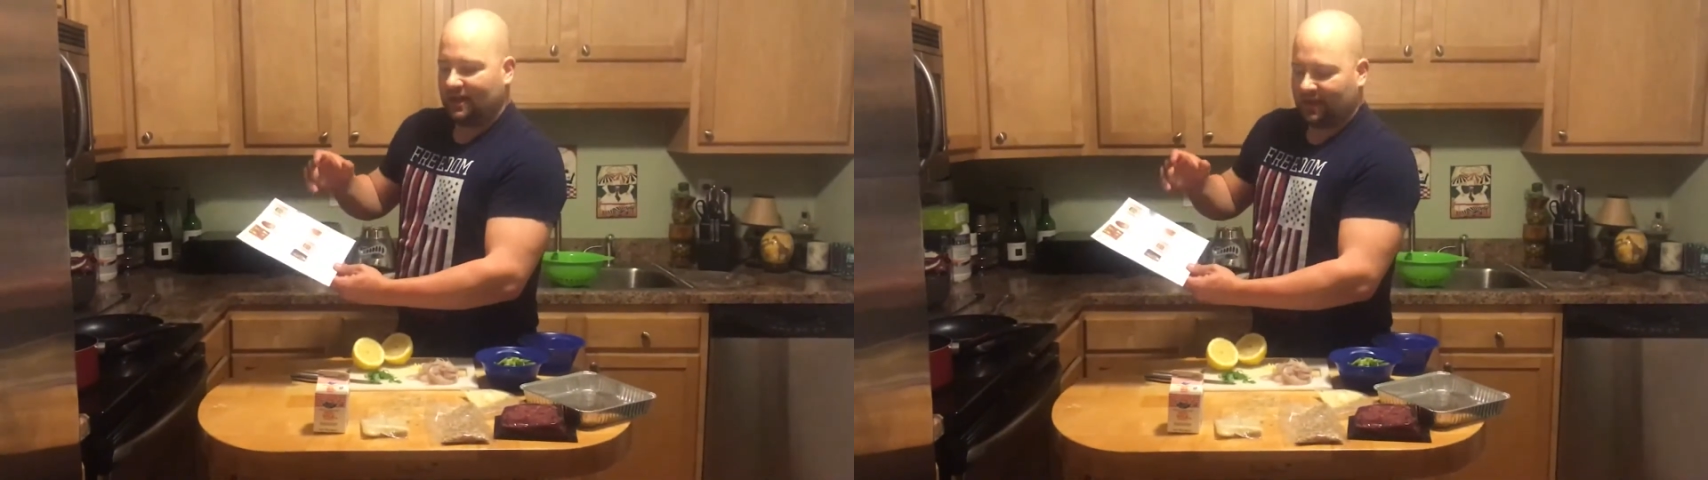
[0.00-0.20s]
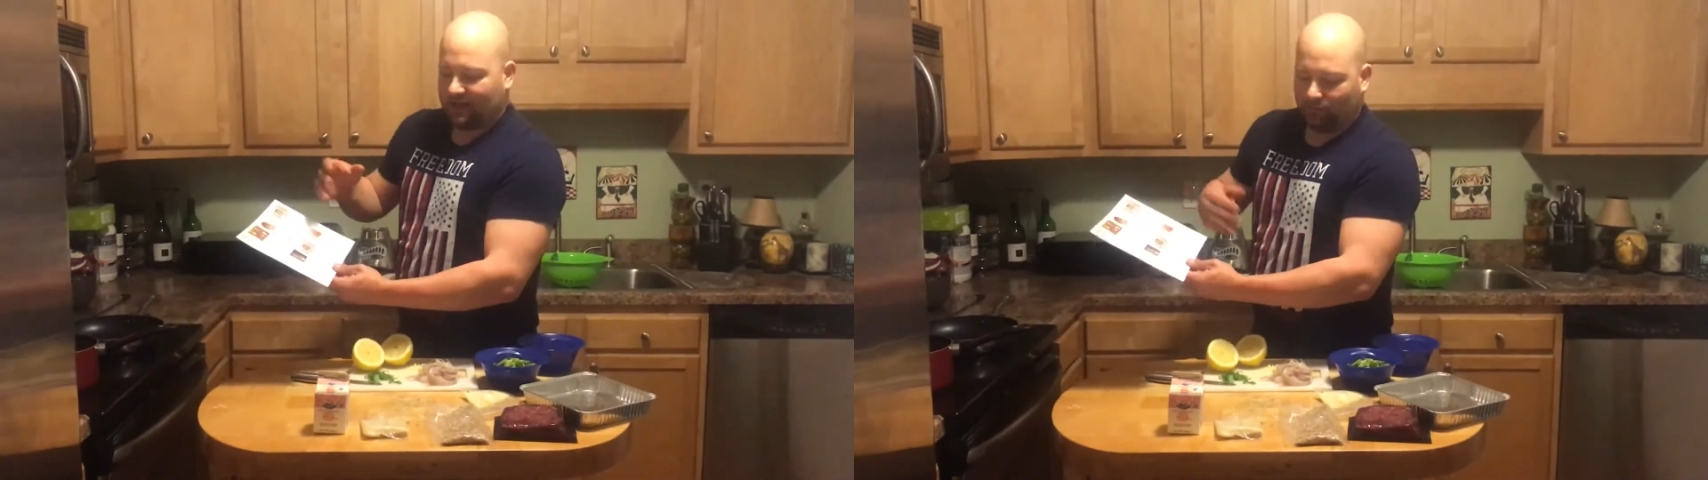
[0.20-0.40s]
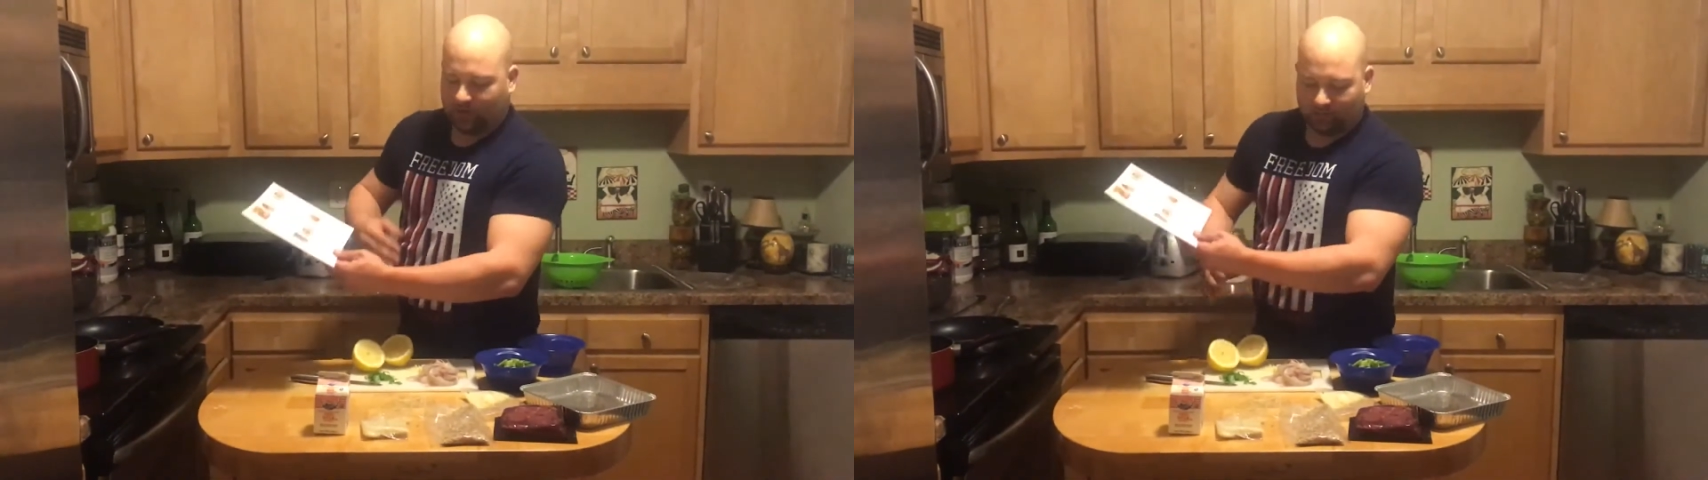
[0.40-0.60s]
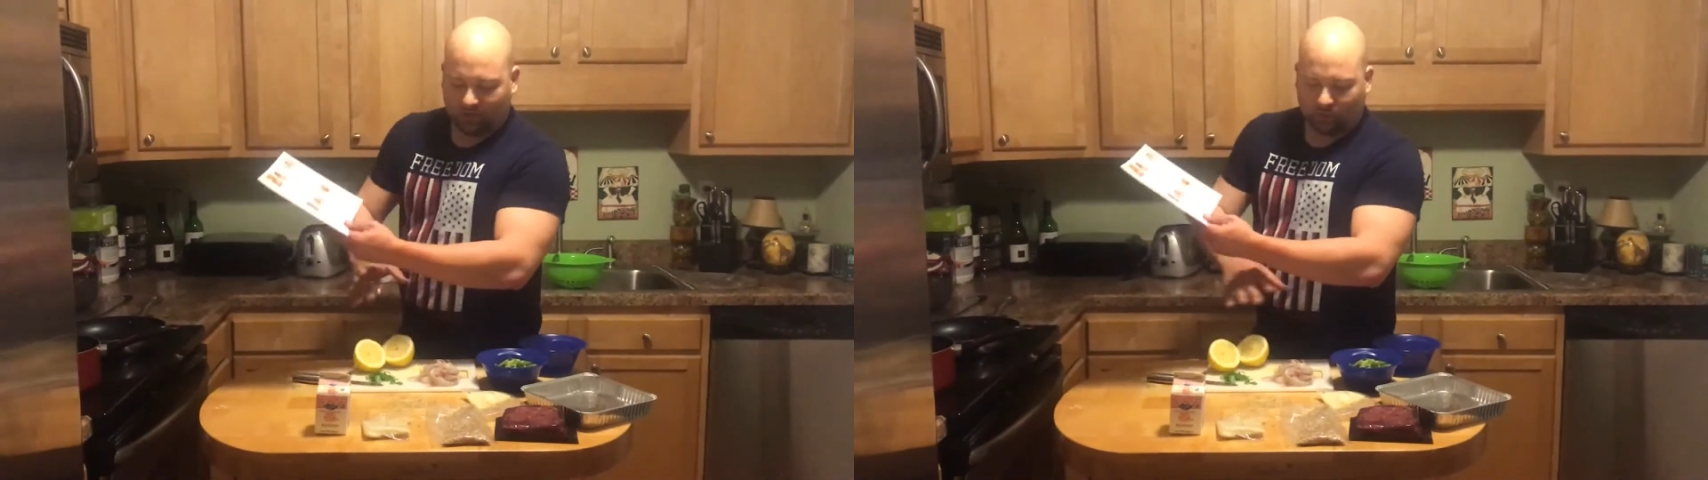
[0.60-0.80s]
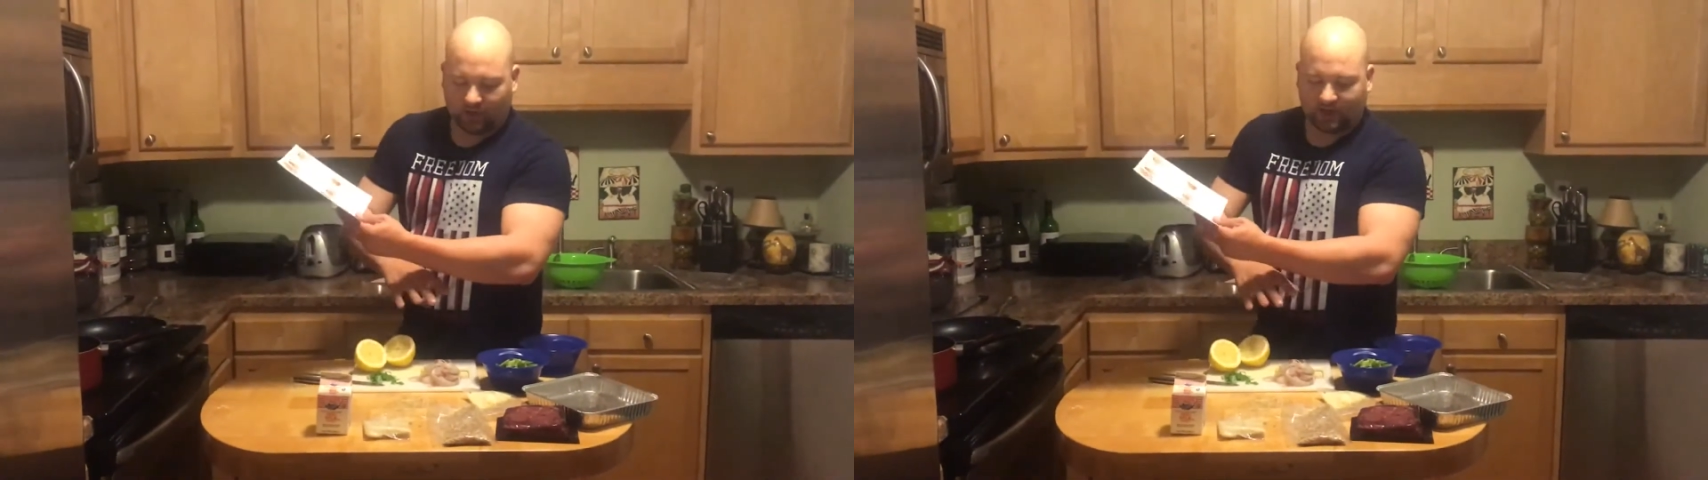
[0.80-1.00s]
and we can
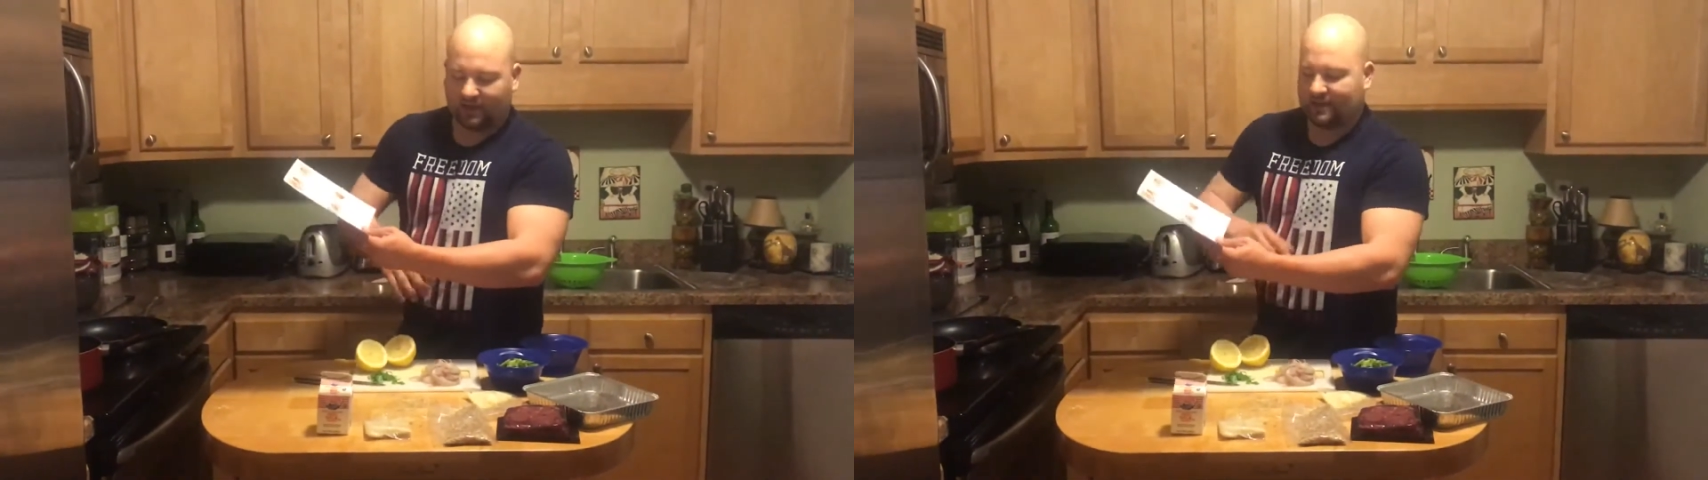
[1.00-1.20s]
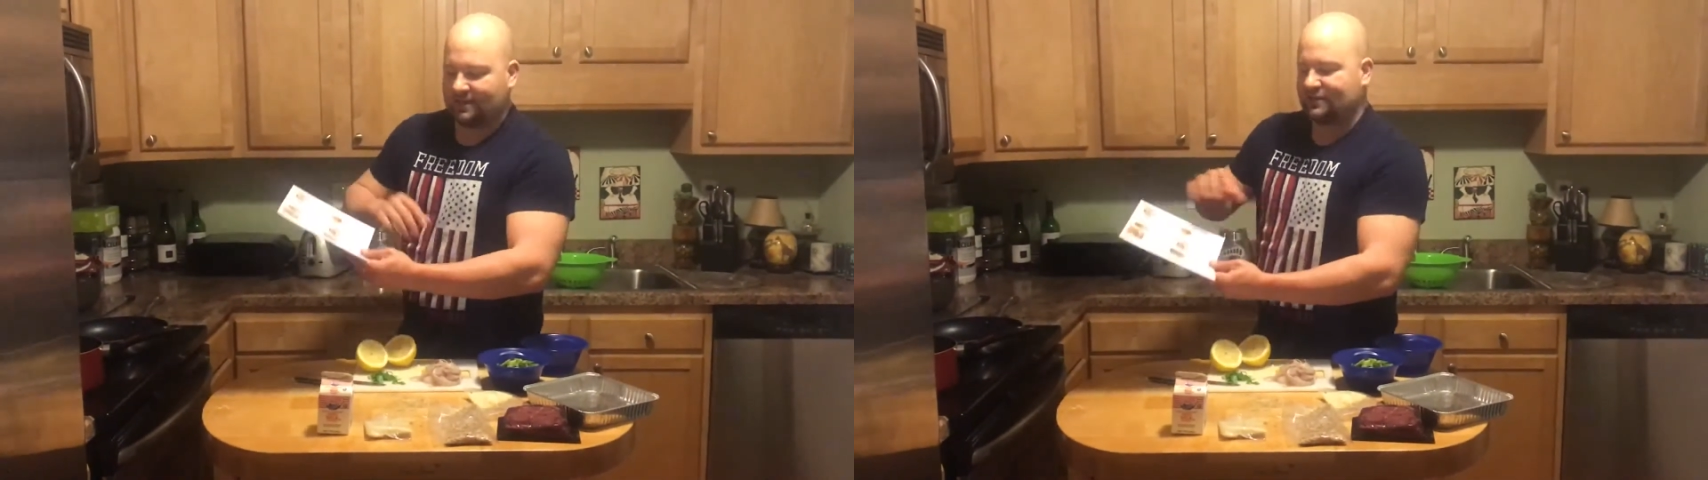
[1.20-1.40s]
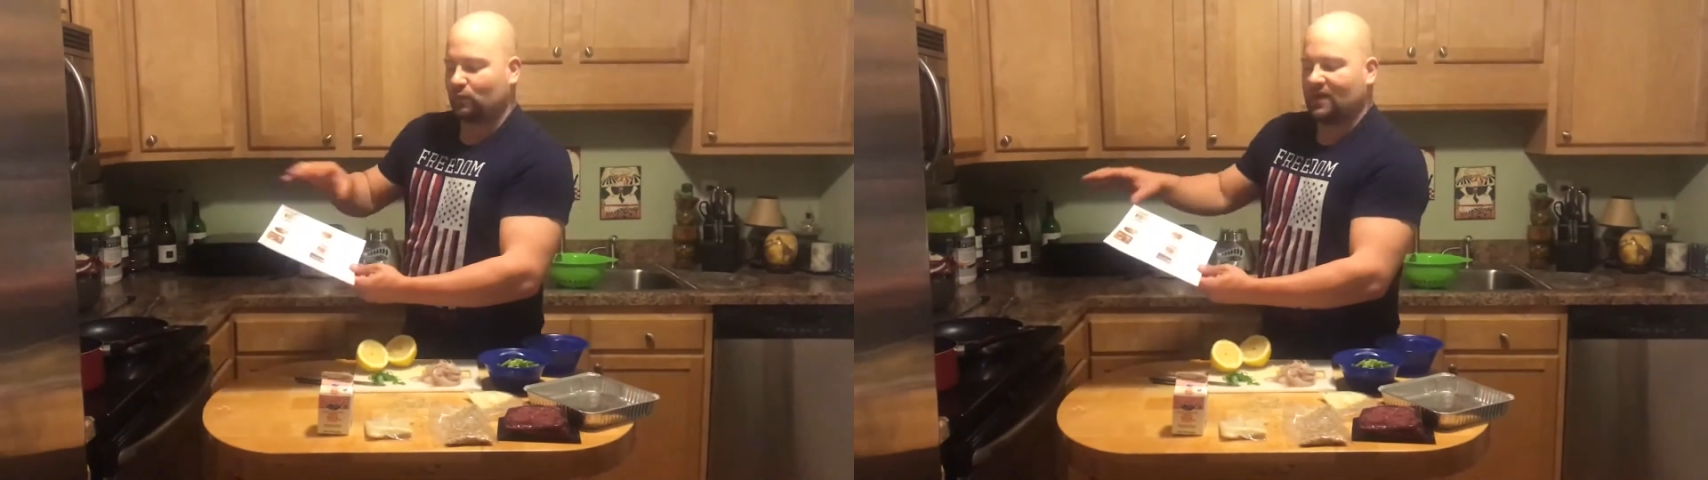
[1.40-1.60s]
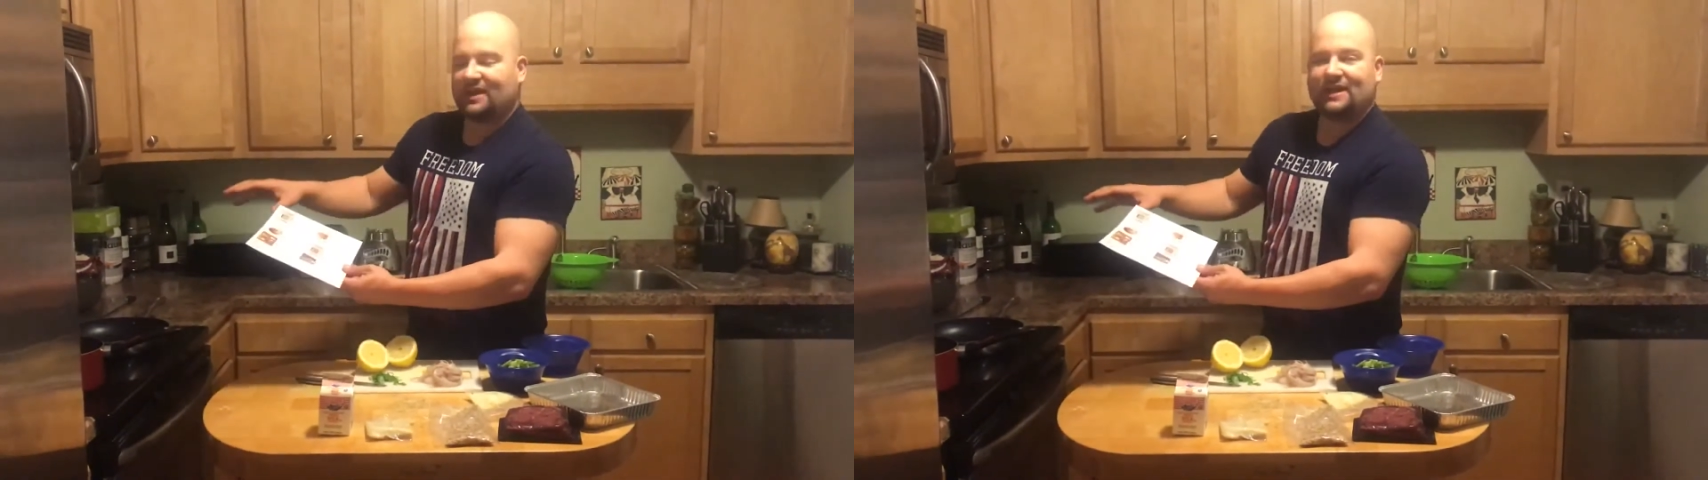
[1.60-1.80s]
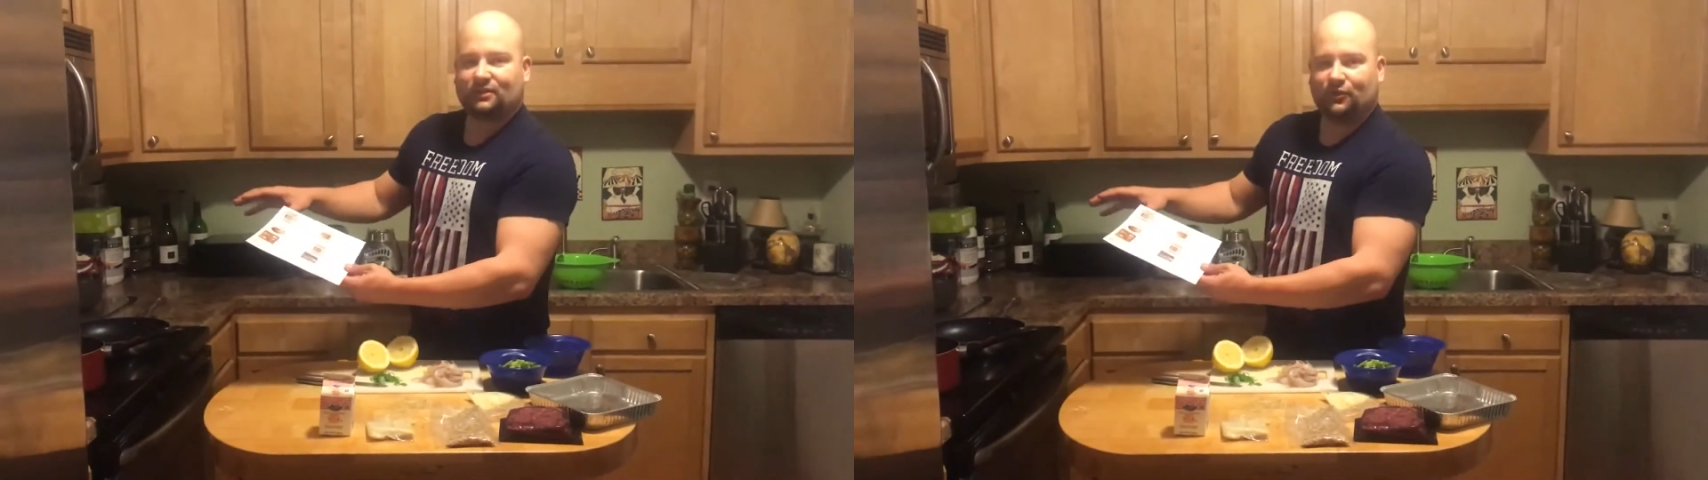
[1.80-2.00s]
be working on this while that's